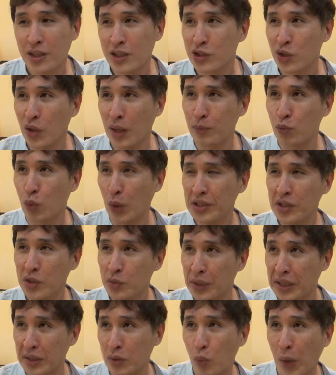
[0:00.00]
So I'm
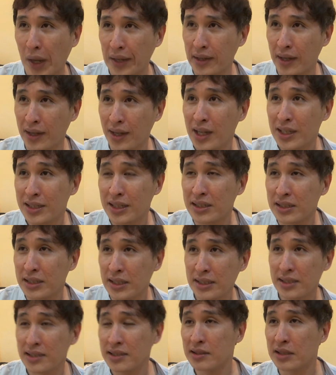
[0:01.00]
wondering whether the
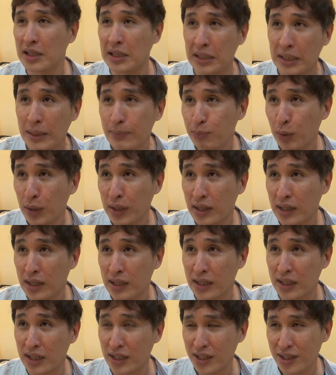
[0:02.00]
nurses
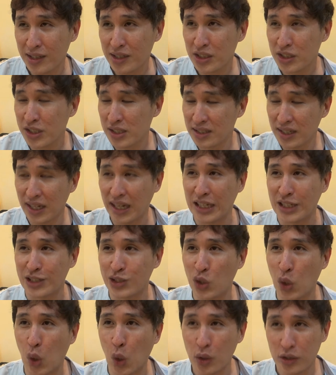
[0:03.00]
deliberately just
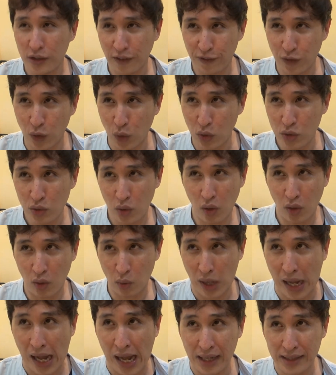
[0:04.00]
ignore the phone
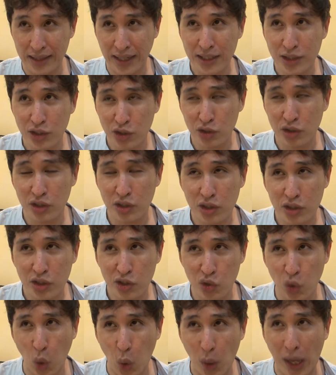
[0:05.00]
or are they
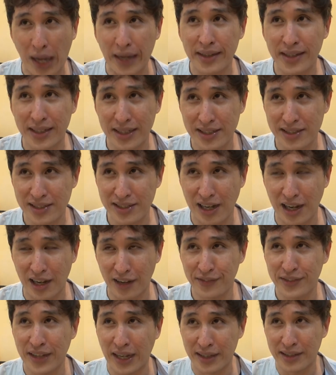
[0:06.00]
so
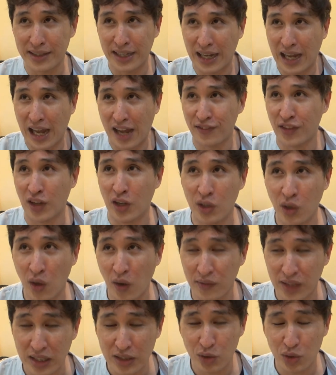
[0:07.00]
understaffed that they have a lot
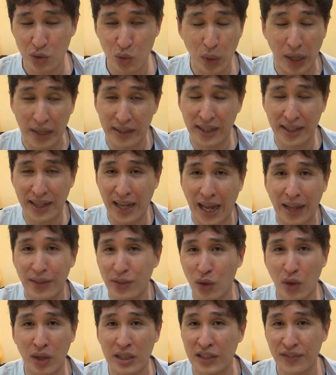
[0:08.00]
of things to do and they
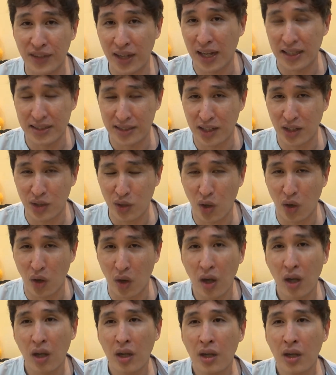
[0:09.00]
cannot even answer the call.